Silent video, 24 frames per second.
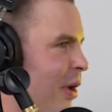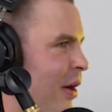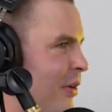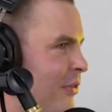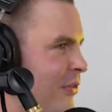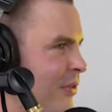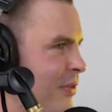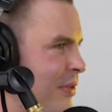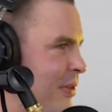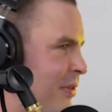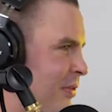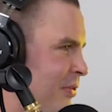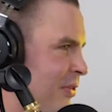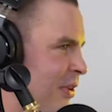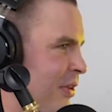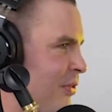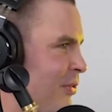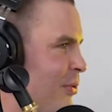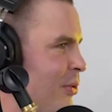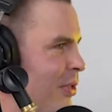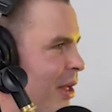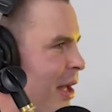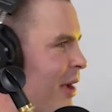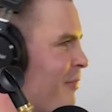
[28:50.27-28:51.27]
talks,
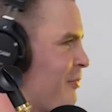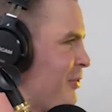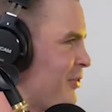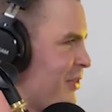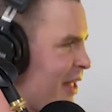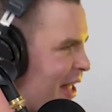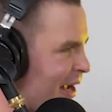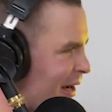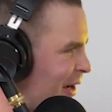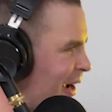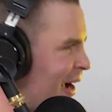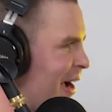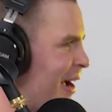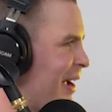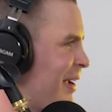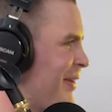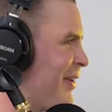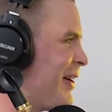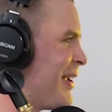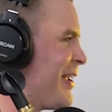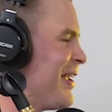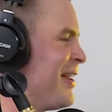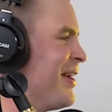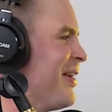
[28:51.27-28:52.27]
says, who the heck is that
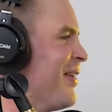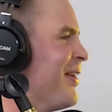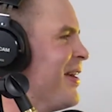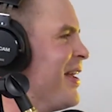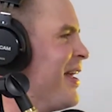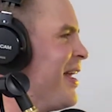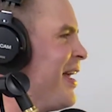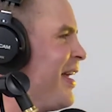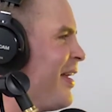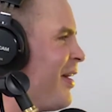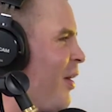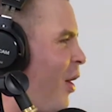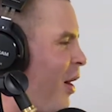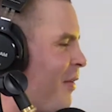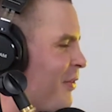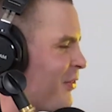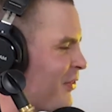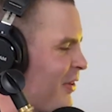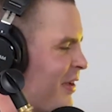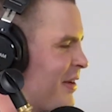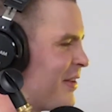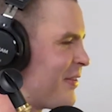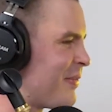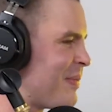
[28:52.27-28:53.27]
guy? Like,
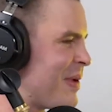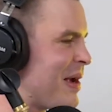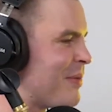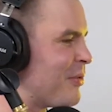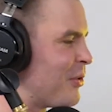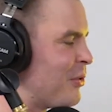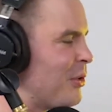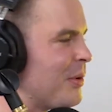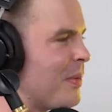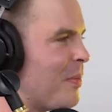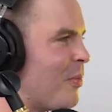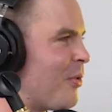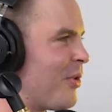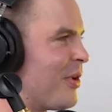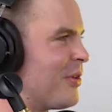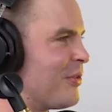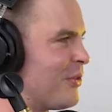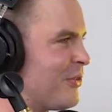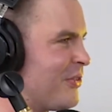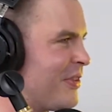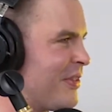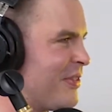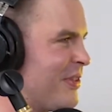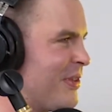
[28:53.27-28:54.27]
all of a sudden it becomes a little bit
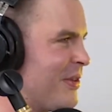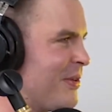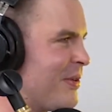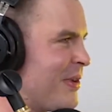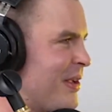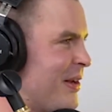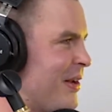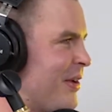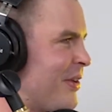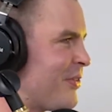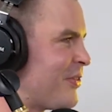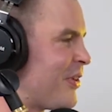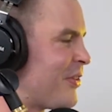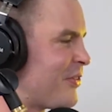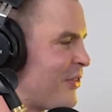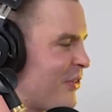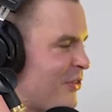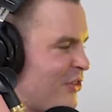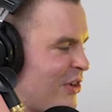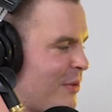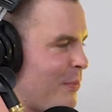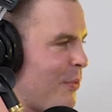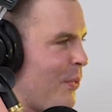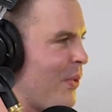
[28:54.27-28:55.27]
more interesting to you. It
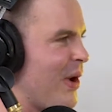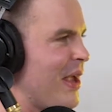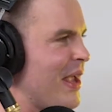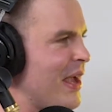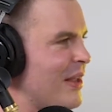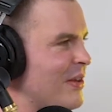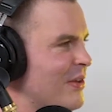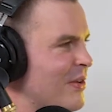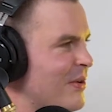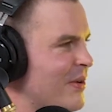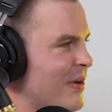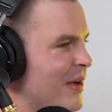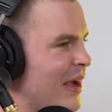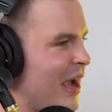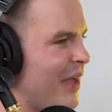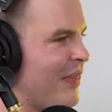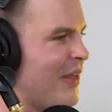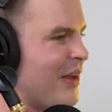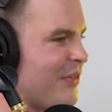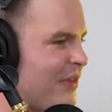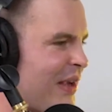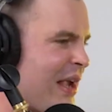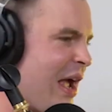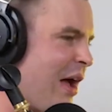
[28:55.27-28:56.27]
starts to chip away at you.
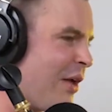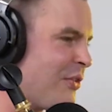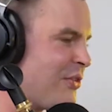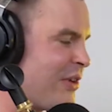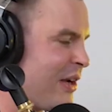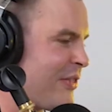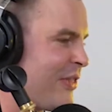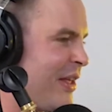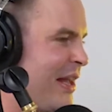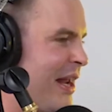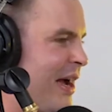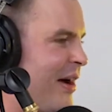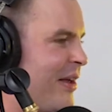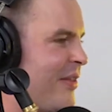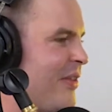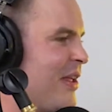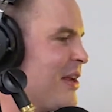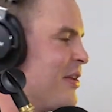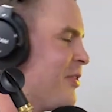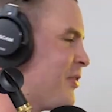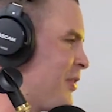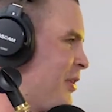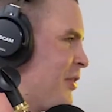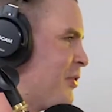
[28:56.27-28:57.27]
And then it's like, yeah, I'll check that
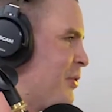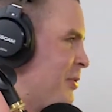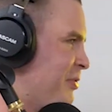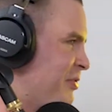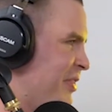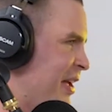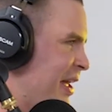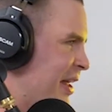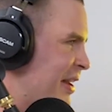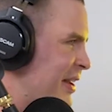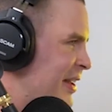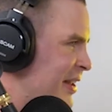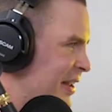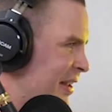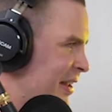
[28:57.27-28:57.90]
out. And then you turn into a fan.